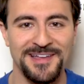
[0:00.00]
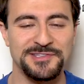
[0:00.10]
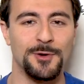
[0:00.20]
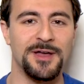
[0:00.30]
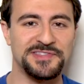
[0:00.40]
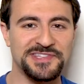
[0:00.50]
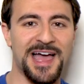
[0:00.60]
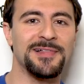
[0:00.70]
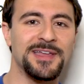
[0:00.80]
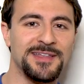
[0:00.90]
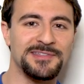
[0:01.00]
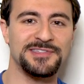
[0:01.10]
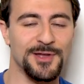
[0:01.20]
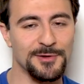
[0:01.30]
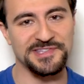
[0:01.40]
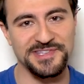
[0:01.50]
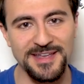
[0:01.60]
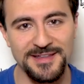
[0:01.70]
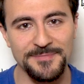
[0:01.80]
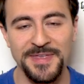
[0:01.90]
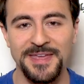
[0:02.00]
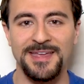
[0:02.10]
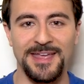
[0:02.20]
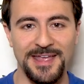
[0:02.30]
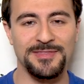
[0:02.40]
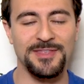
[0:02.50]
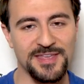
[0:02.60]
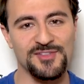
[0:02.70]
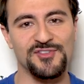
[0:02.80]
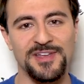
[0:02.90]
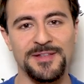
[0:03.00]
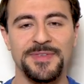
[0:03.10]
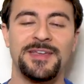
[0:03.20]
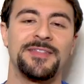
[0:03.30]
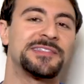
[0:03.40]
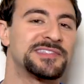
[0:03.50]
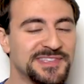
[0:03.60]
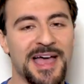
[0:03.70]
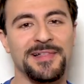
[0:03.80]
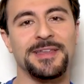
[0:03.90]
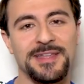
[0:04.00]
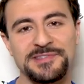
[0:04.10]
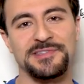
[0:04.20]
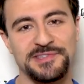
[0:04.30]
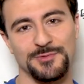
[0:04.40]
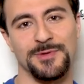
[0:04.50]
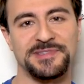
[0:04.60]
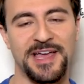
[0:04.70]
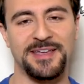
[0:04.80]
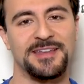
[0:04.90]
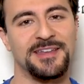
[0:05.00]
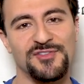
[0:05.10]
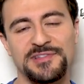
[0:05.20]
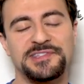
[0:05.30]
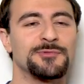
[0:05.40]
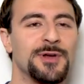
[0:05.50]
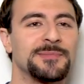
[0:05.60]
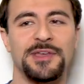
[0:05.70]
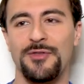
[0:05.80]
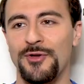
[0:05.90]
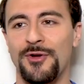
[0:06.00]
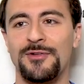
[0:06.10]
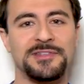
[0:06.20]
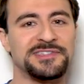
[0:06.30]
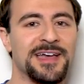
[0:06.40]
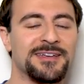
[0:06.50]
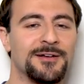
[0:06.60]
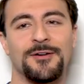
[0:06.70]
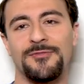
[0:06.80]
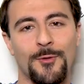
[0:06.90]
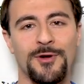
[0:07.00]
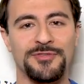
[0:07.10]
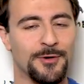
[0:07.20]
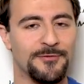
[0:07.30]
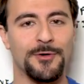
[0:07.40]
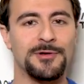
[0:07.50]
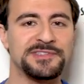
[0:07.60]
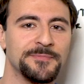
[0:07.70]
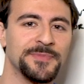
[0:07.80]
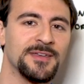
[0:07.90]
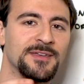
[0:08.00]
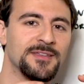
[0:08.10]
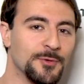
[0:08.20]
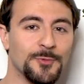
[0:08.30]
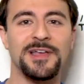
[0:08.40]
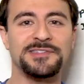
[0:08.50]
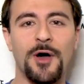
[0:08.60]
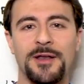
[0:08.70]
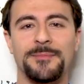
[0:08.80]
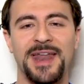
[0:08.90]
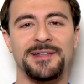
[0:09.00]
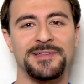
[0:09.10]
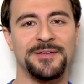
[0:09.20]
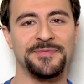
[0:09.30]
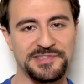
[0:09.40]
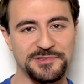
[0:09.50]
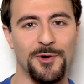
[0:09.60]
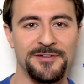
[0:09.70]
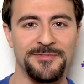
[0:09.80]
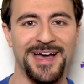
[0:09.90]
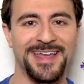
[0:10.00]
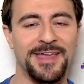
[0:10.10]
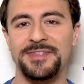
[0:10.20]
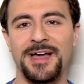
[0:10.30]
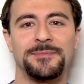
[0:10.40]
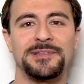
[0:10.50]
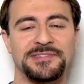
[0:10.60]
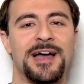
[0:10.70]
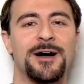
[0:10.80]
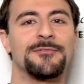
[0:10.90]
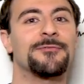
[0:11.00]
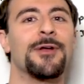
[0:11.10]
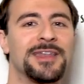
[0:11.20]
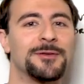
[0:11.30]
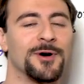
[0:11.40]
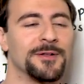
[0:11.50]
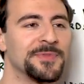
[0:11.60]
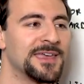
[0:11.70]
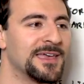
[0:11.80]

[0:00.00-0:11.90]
So if Sally needs to go second in the heat sheet, then Sally needs to swim second. And if she swims third, second, or fourth, or first, the relay is automatically disqualified and the time doesn't count for anyone,